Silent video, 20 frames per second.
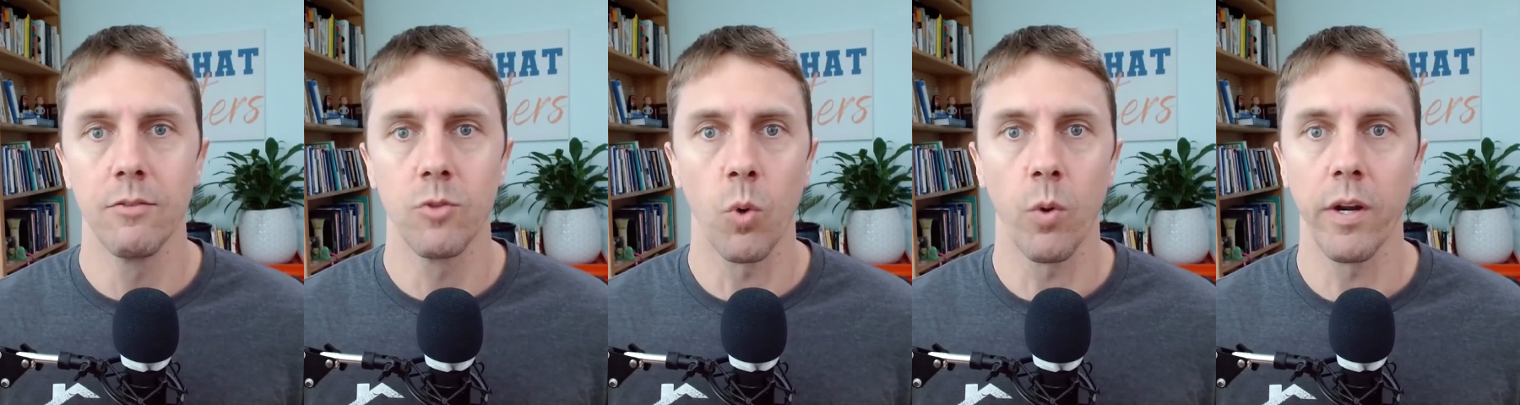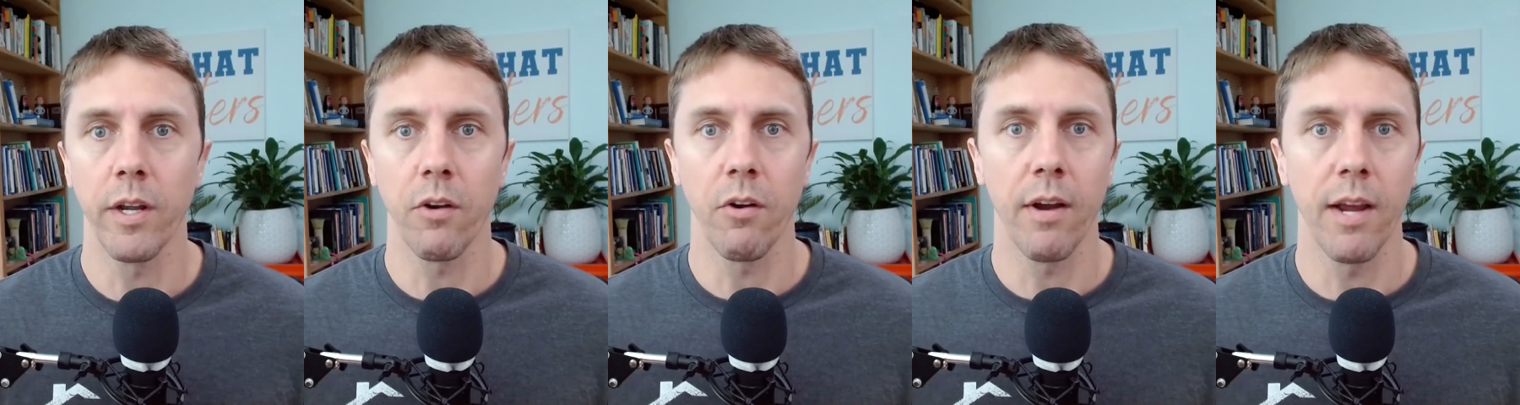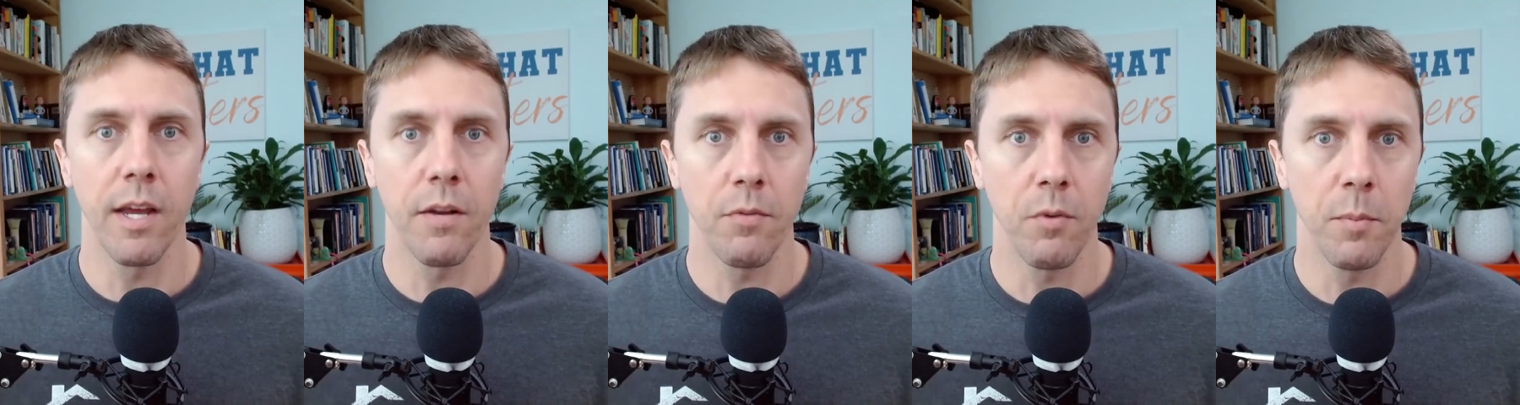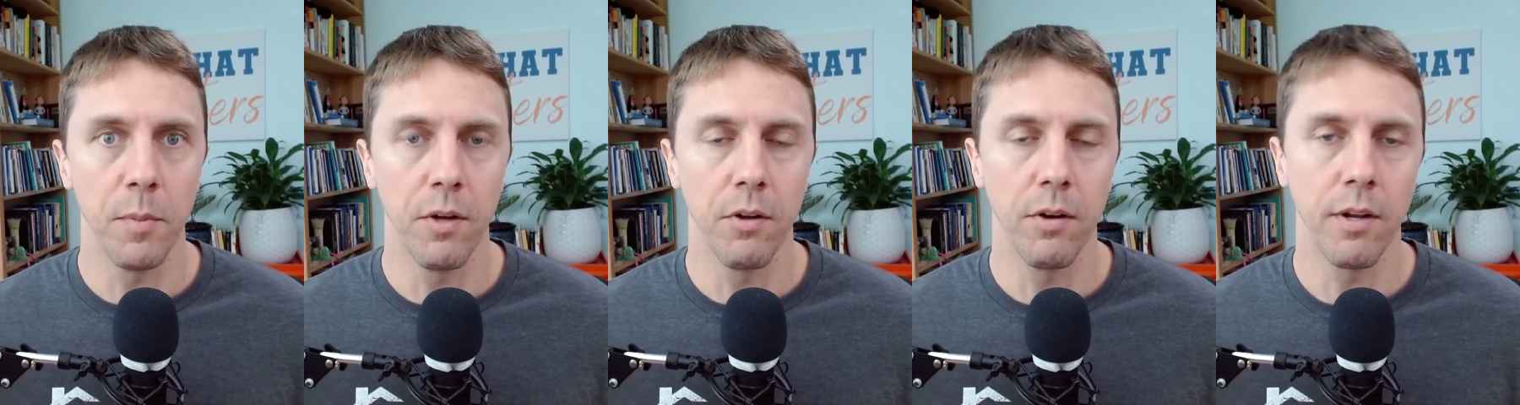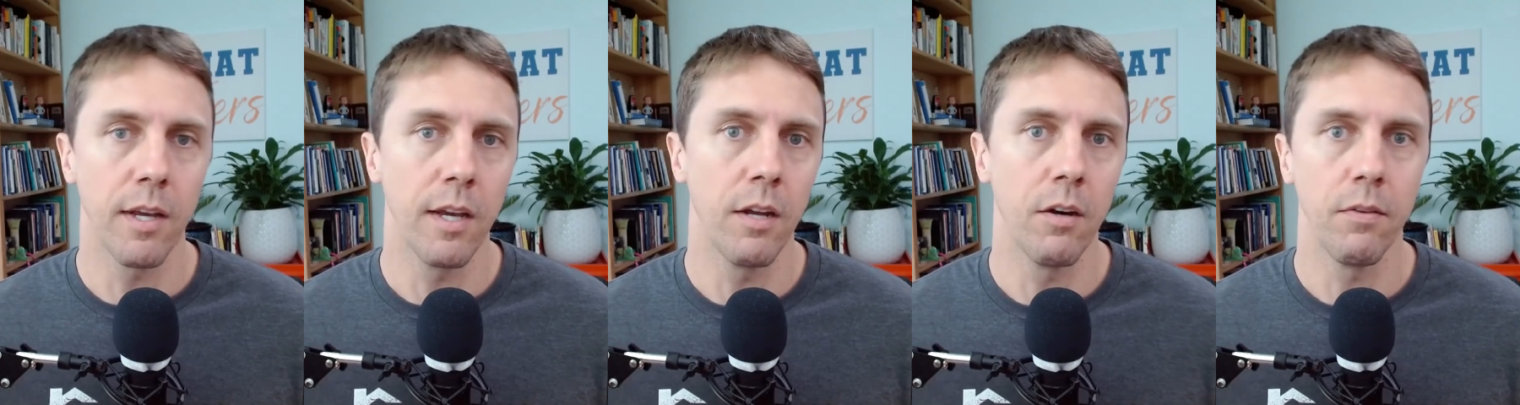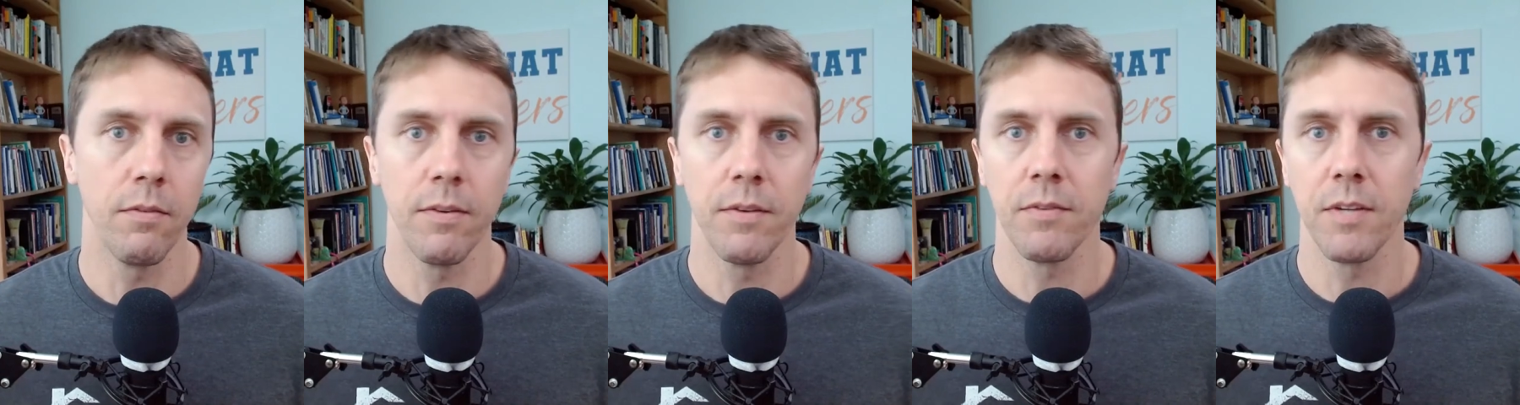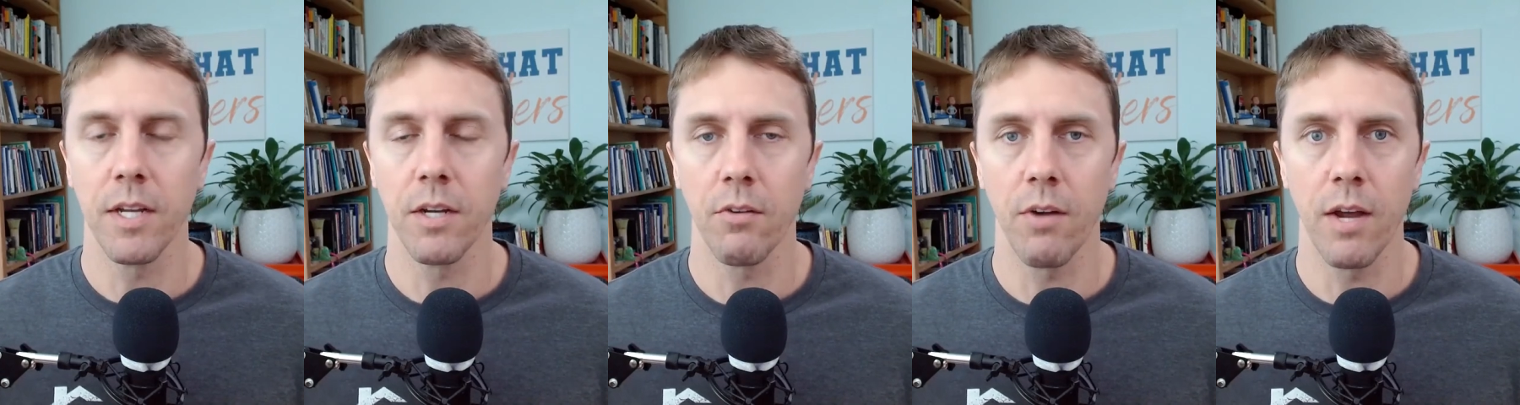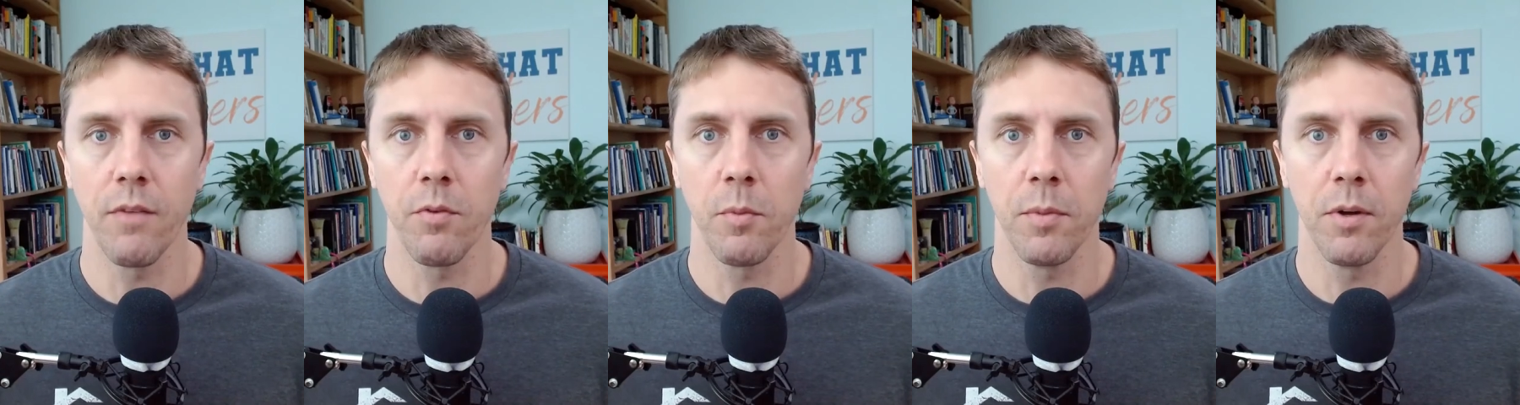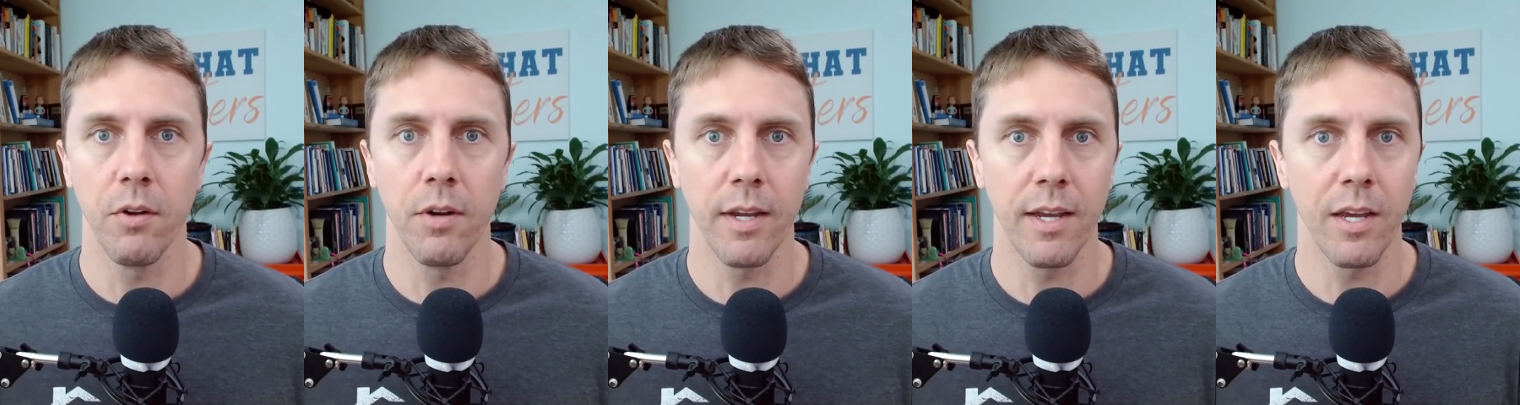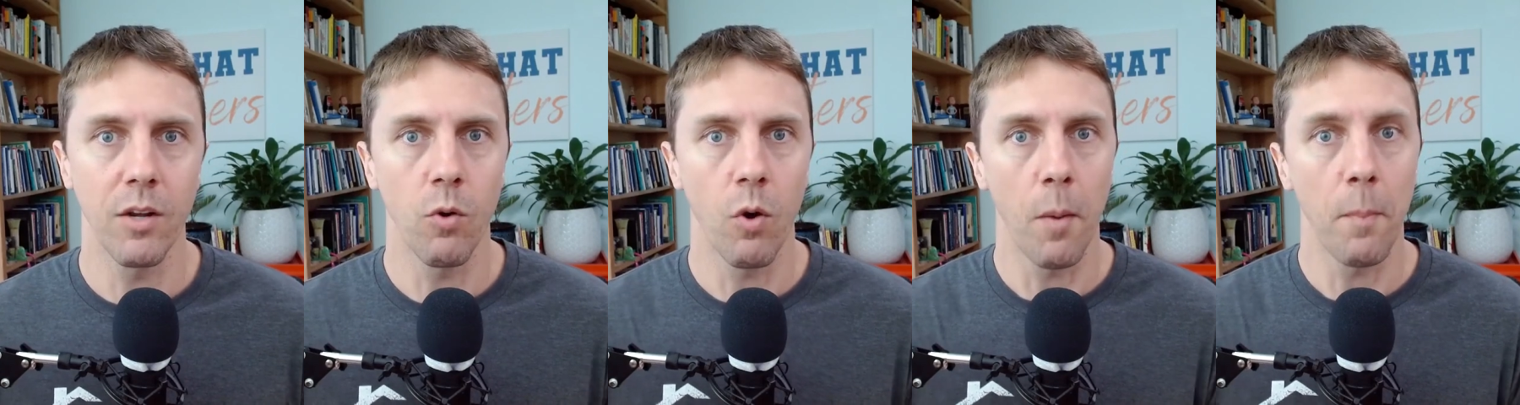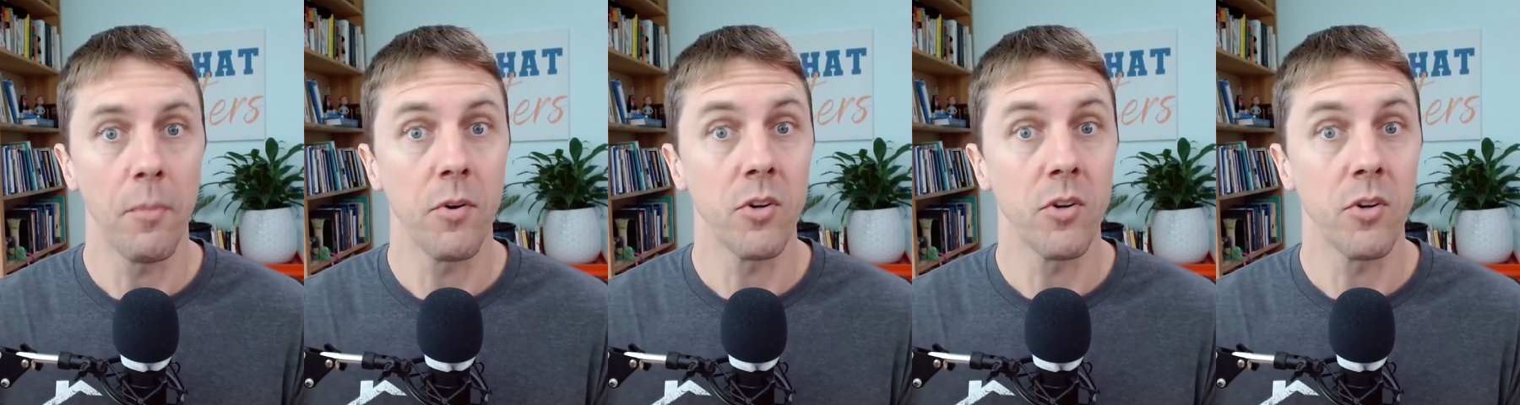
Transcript: 20 grand for building it or 15 grand for building it or a